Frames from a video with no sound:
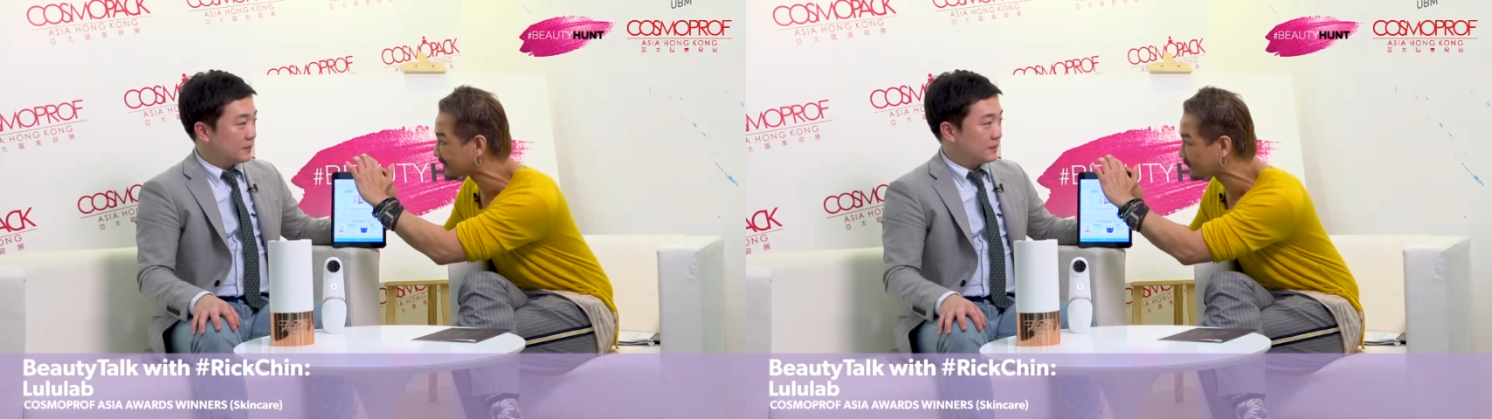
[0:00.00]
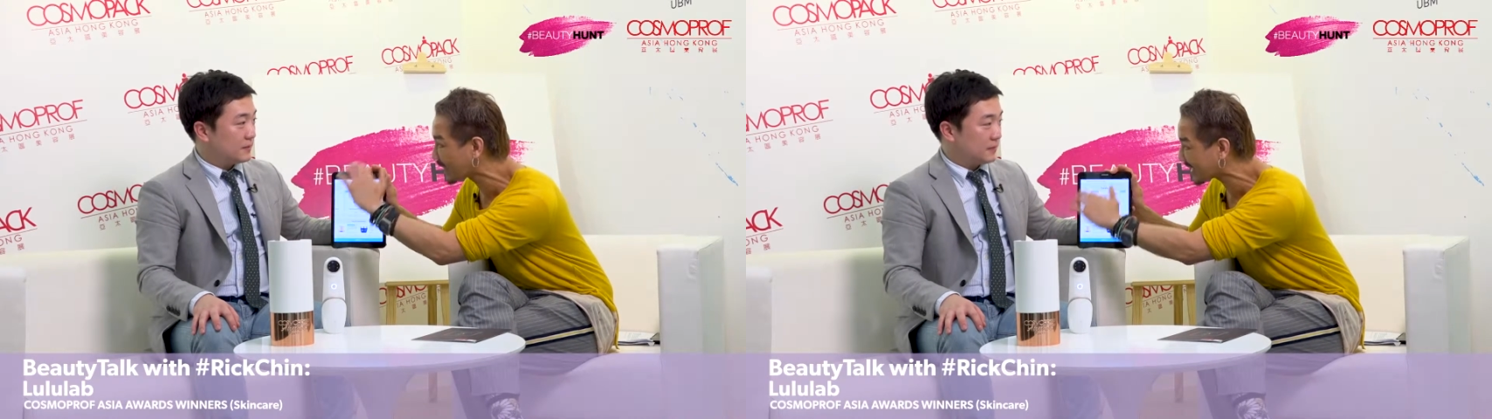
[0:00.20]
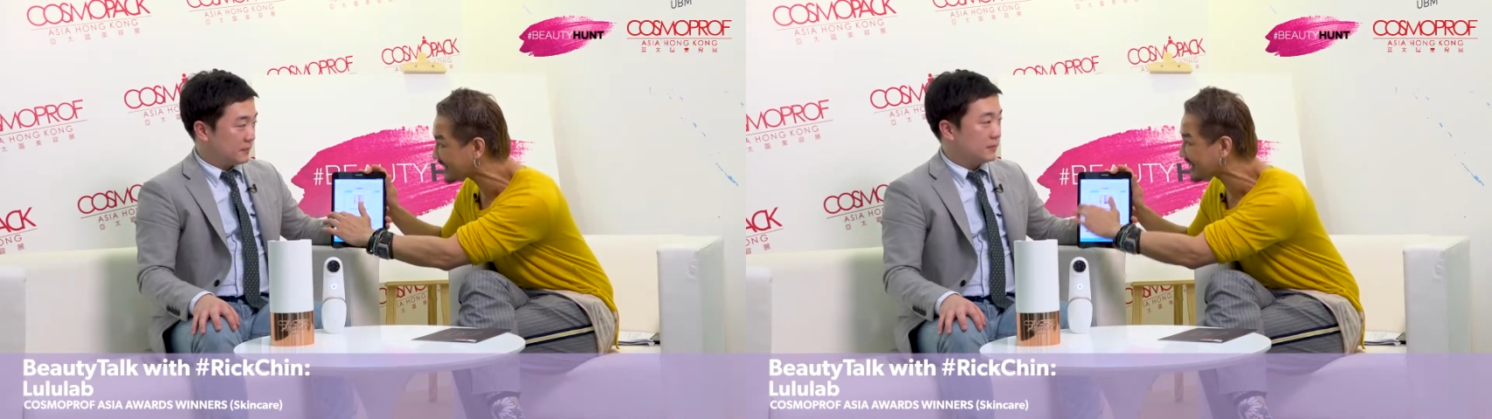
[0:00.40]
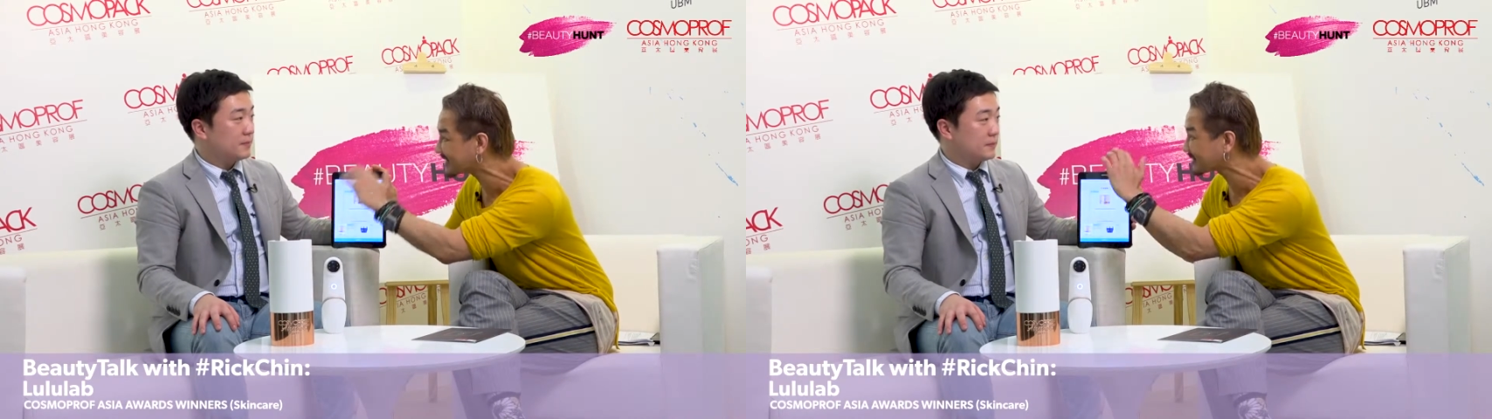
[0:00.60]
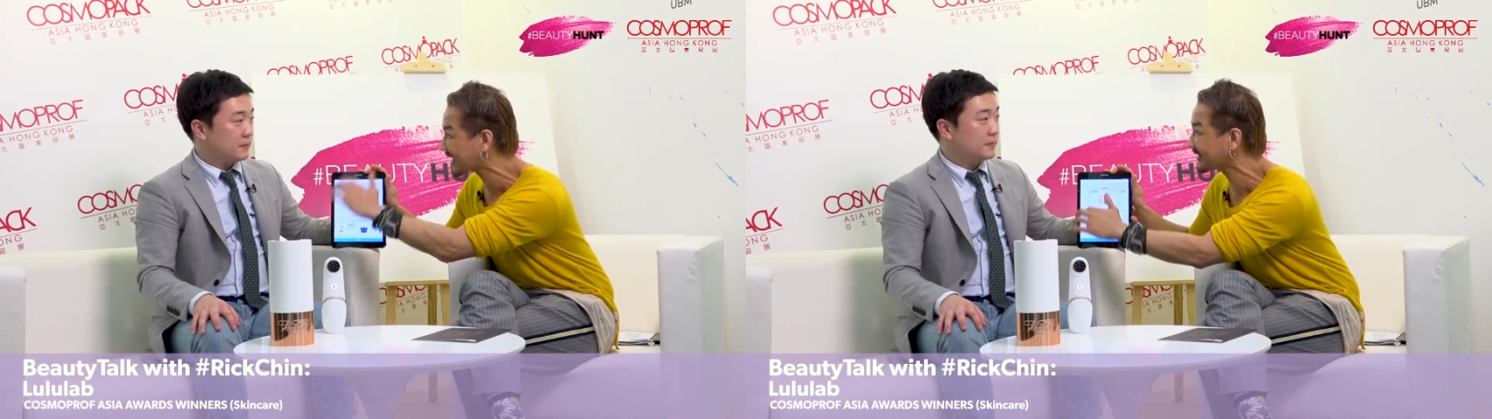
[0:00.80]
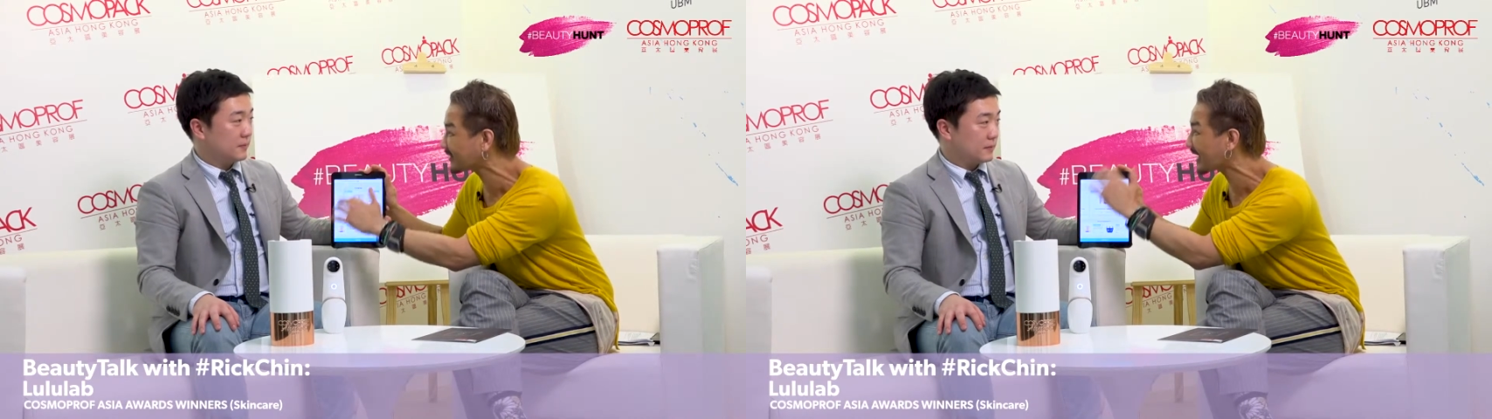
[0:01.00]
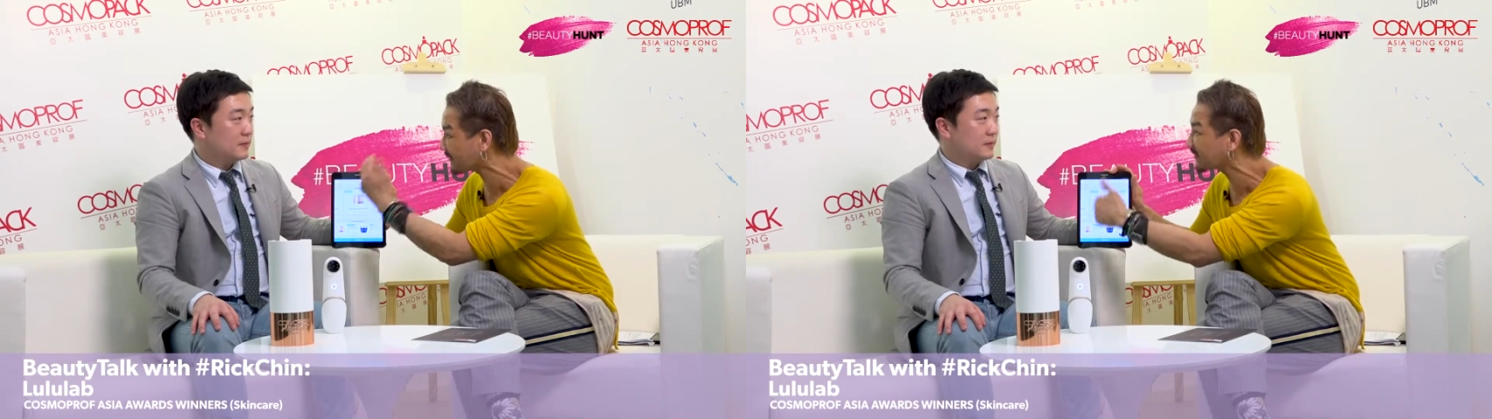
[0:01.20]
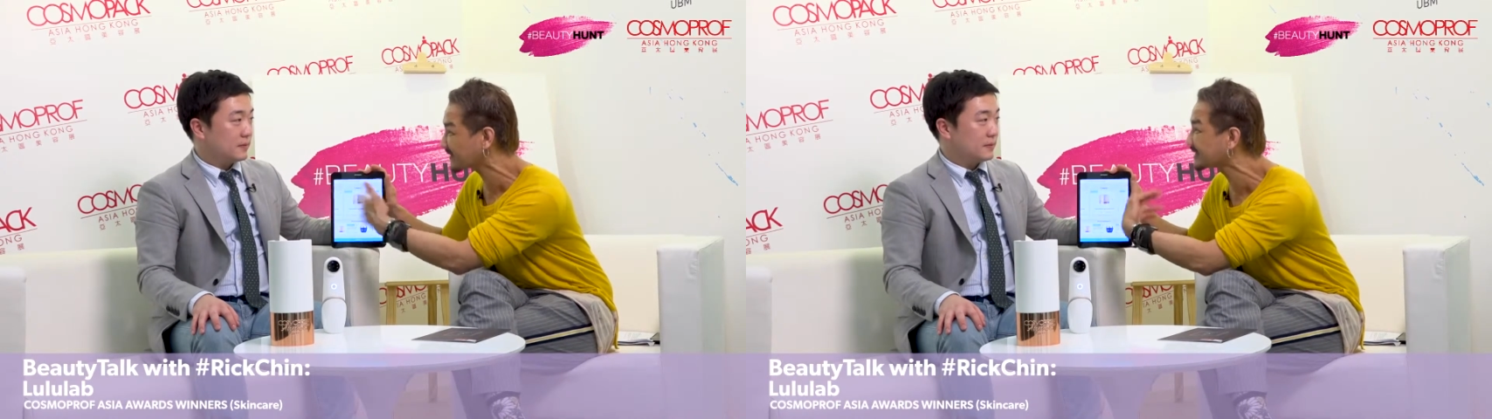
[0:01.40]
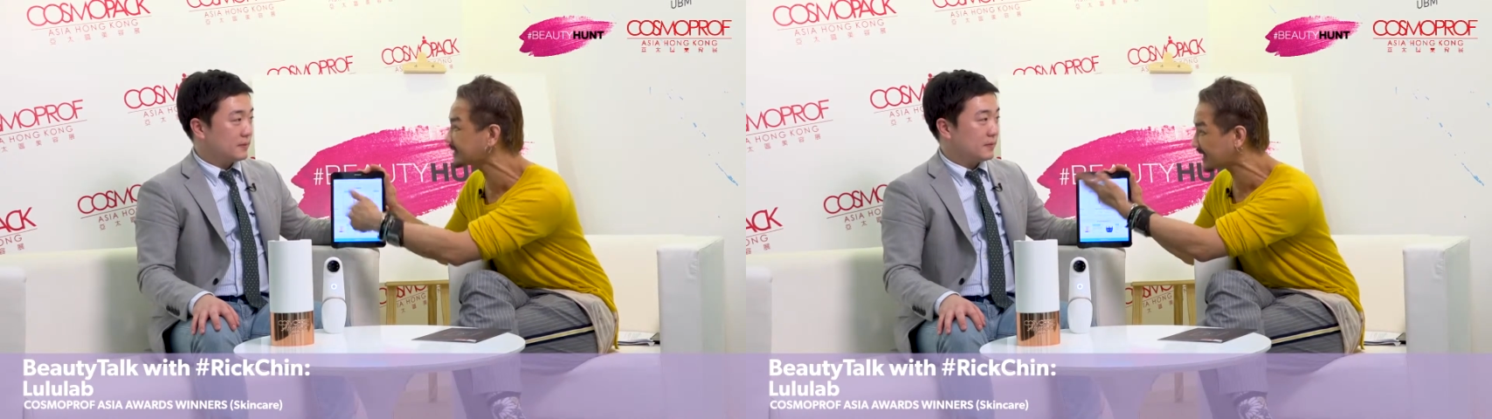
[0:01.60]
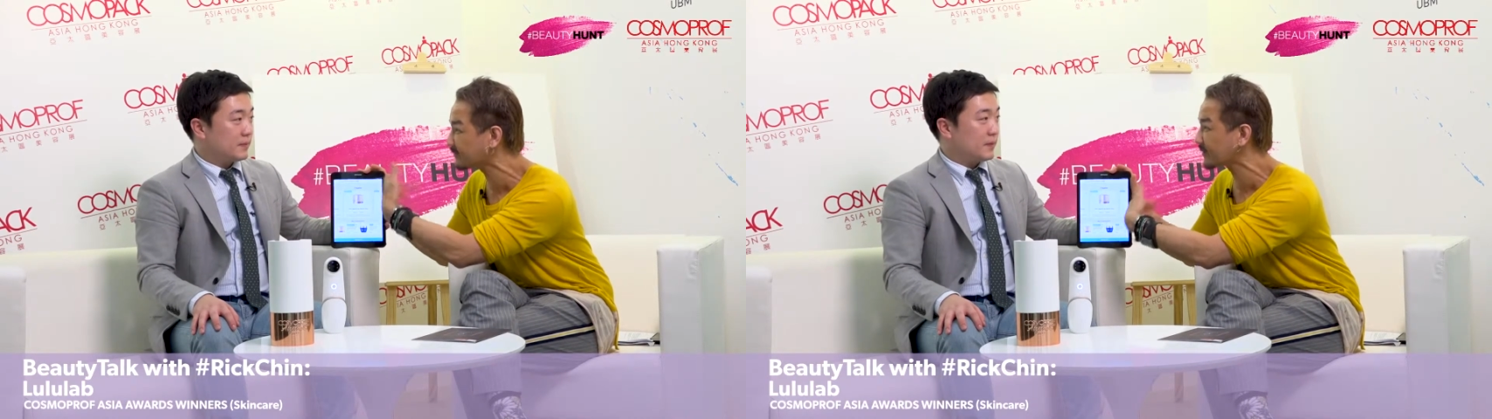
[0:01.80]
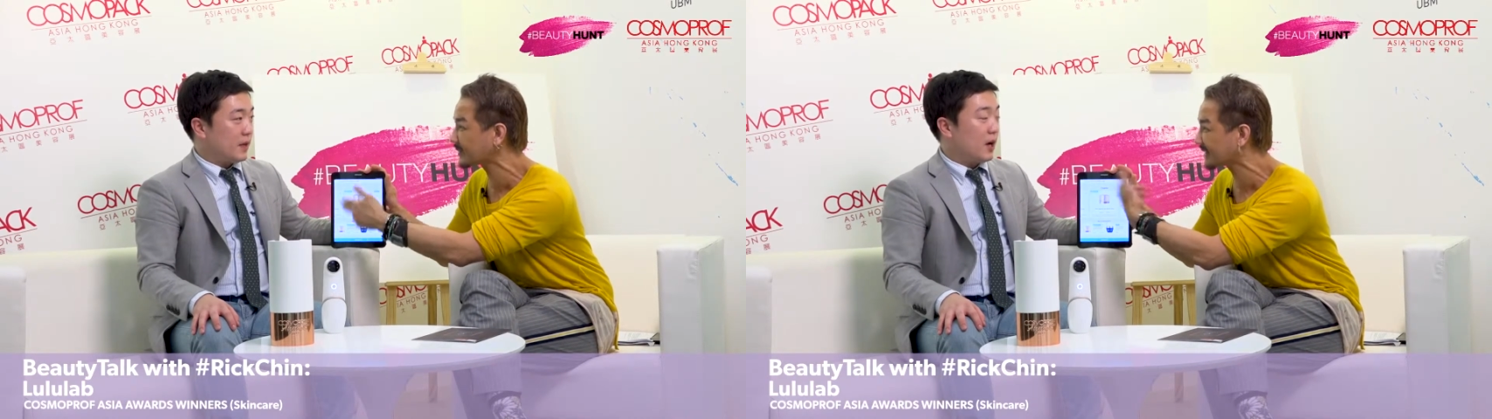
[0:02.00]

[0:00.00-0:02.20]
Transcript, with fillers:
Speaker 1: mm-hmm. redness mm -hmm. and uh, everything they will be.